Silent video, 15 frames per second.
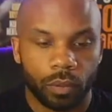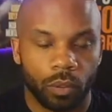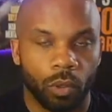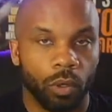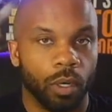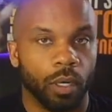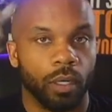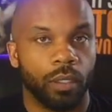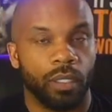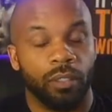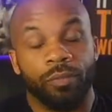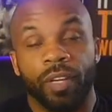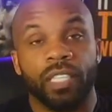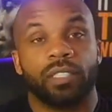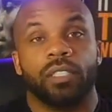or
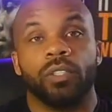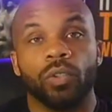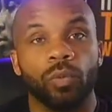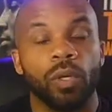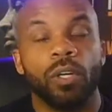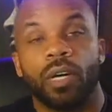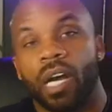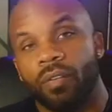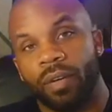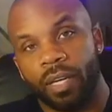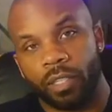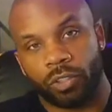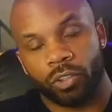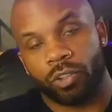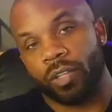eventually you will have an
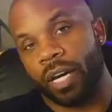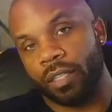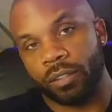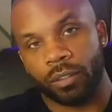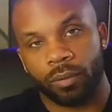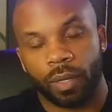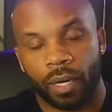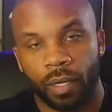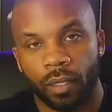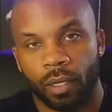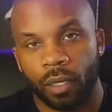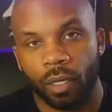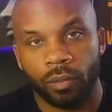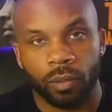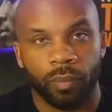extra strategy, right?
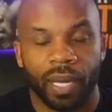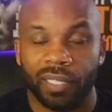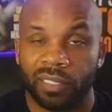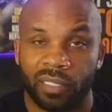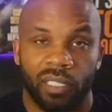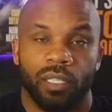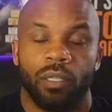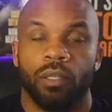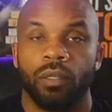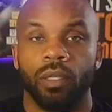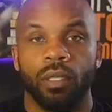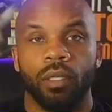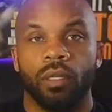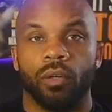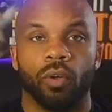Uh, you might sell
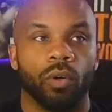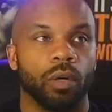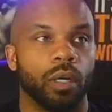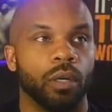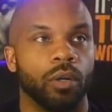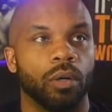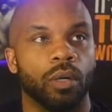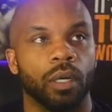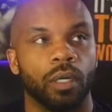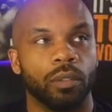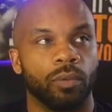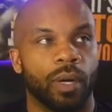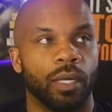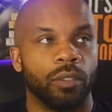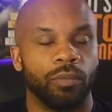or, or
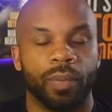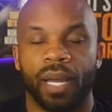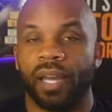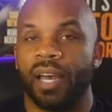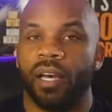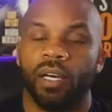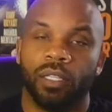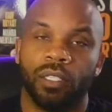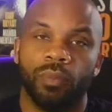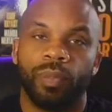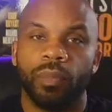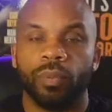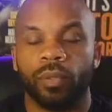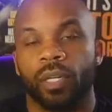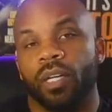right, you might have other
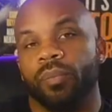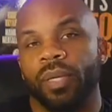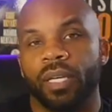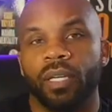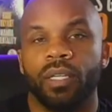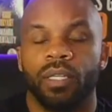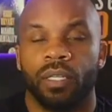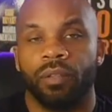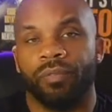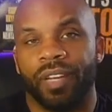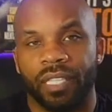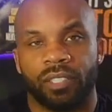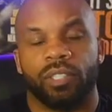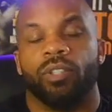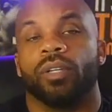people come in and
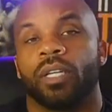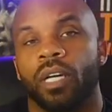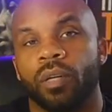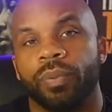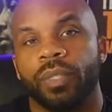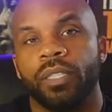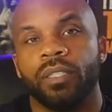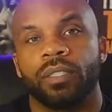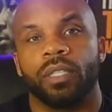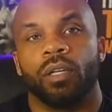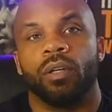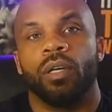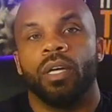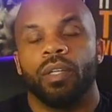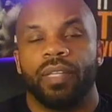invest in your company.
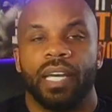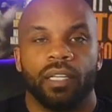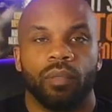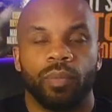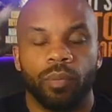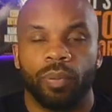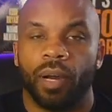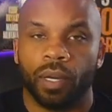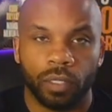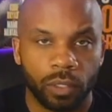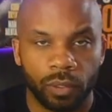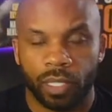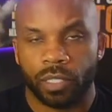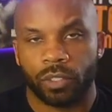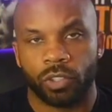So that could be part of
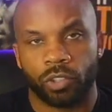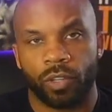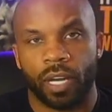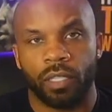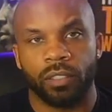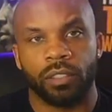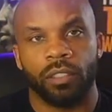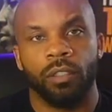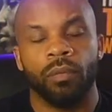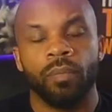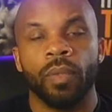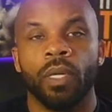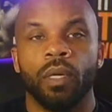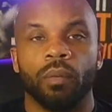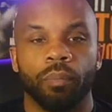your extra strategy,
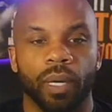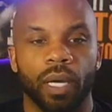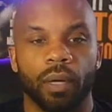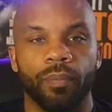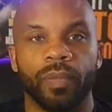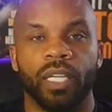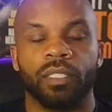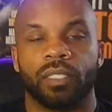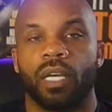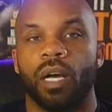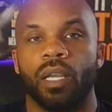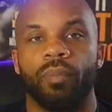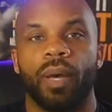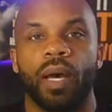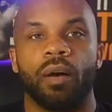but it's all
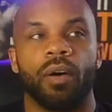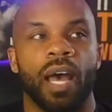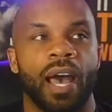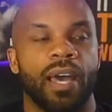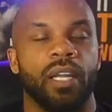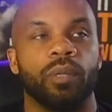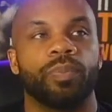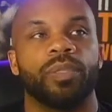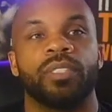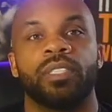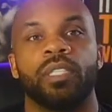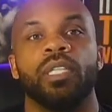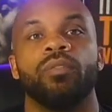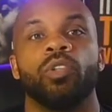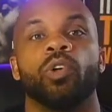about how they
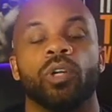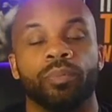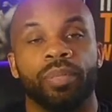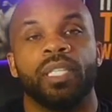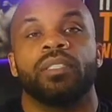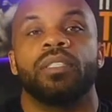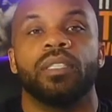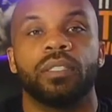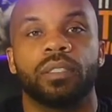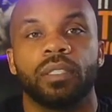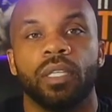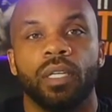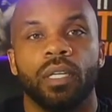perceive your business.